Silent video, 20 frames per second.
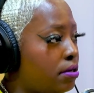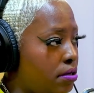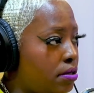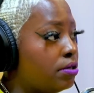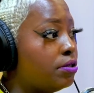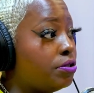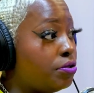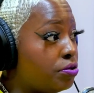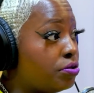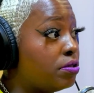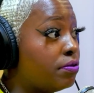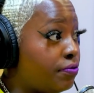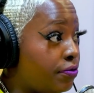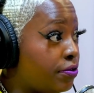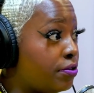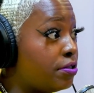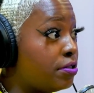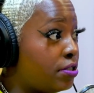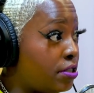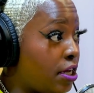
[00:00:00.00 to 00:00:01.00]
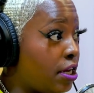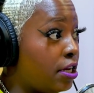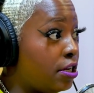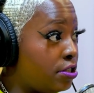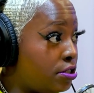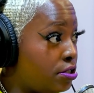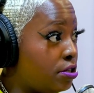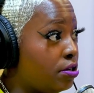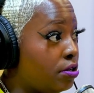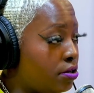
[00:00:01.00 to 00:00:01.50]
conducive for the
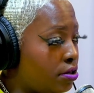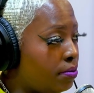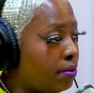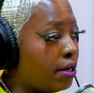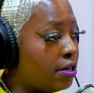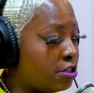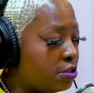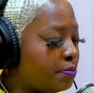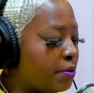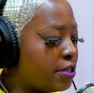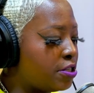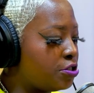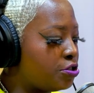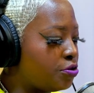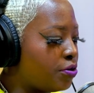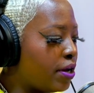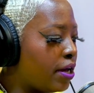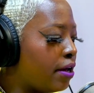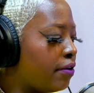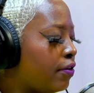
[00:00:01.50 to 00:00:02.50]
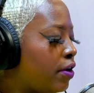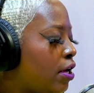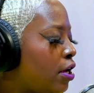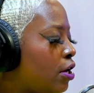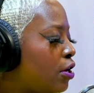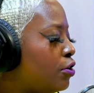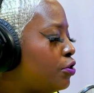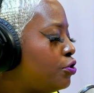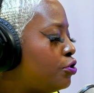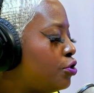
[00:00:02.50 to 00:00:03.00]
stage, the amount of space that you have.
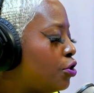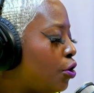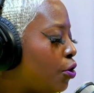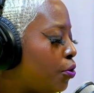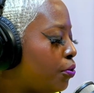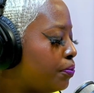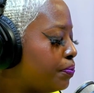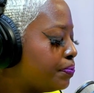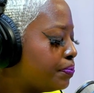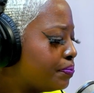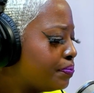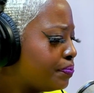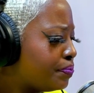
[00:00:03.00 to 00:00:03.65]
So